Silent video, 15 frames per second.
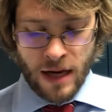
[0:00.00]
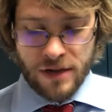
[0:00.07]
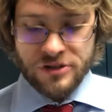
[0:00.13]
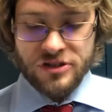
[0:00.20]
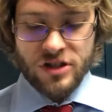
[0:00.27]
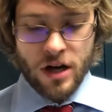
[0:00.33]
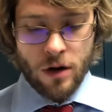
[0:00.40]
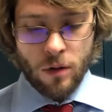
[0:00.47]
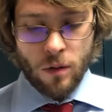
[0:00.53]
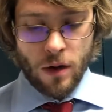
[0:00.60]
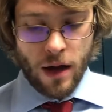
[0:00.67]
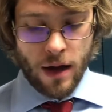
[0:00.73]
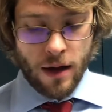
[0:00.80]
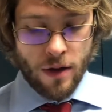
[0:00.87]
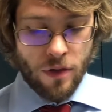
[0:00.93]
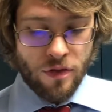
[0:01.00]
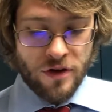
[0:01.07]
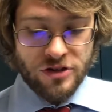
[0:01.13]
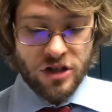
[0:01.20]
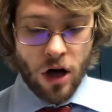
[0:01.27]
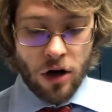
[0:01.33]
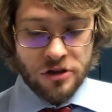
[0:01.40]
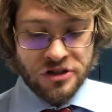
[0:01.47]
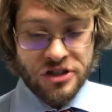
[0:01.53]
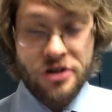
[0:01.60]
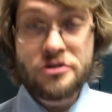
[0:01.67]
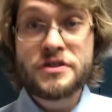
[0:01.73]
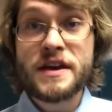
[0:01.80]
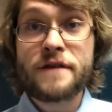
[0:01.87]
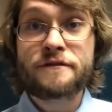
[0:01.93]
So there's
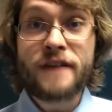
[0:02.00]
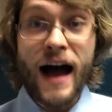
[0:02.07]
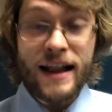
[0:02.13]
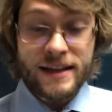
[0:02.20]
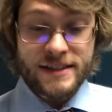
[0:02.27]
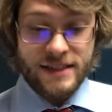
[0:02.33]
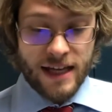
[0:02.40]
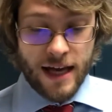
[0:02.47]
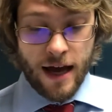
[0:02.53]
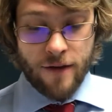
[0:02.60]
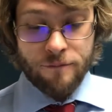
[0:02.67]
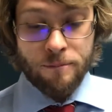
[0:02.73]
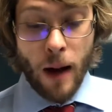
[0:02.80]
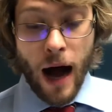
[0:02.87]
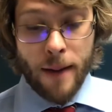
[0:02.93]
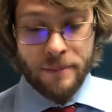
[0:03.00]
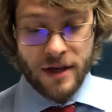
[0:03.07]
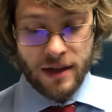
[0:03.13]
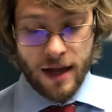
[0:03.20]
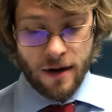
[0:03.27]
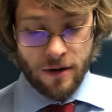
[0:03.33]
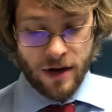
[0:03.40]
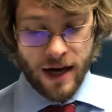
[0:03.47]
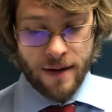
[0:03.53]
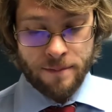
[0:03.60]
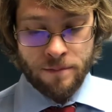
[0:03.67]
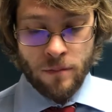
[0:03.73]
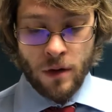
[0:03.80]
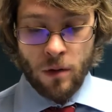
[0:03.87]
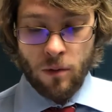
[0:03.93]
also the fallacy of popularity,
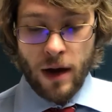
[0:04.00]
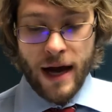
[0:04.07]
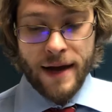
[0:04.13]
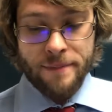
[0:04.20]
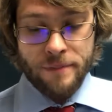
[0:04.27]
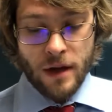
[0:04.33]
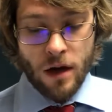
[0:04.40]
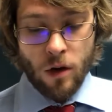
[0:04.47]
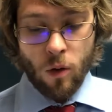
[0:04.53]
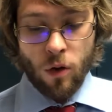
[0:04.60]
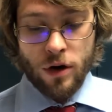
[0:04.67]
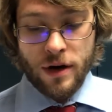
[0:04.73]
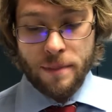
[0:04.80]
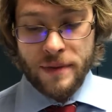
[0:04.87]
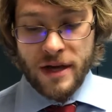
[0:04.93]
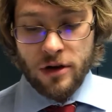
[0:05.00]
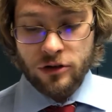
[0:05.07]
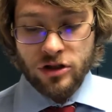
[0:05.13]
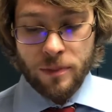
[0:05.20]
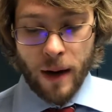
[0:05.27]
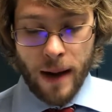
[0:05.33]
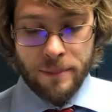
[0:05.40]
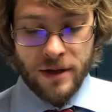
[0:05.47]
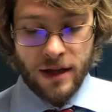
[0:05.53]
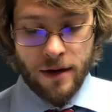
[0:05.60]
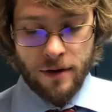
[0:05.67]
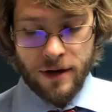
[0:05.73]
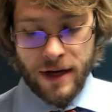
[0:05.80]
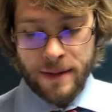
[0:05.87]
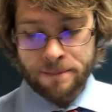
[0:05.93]
right? Or an appeal to
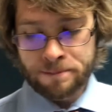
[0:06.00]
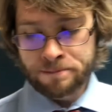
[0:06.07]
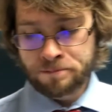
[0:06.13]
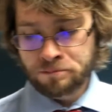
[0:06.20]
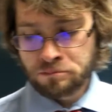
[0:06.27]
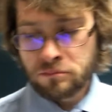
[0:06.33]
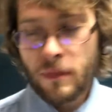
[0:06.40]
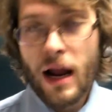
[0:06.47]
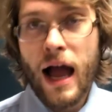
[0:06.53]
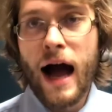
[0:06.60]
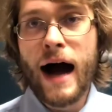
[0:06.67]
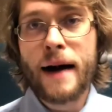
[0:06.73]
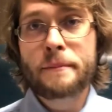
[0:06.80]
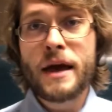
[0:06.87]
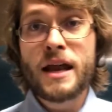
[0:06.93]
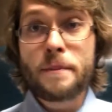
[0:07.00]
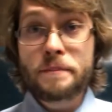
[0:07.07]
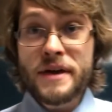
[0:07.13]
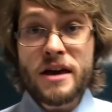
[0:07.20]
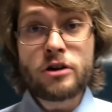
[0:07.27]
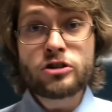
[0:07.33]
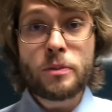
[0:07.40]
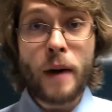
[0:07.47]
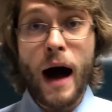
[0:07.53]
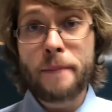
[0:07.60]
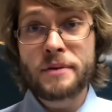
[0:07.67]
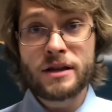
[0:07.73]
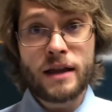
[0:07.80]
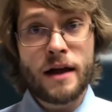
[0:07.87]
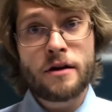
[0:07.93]
popularity. Um, an appeal to
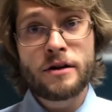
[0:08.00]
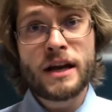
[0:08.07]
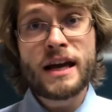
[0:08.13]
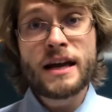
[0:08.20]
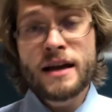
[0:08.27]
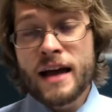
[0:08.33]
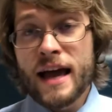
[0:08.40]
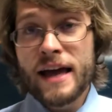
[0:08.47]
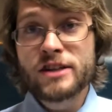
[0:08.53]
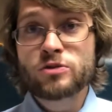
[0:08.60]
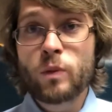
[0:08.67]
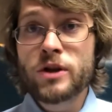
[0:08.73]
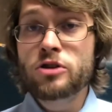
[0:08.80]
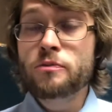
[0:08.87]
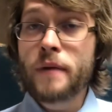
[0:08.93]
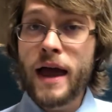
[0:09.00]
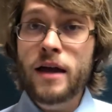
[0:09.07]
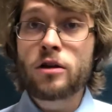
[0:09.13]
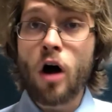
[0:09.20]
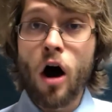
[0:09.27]
popularity is when you make an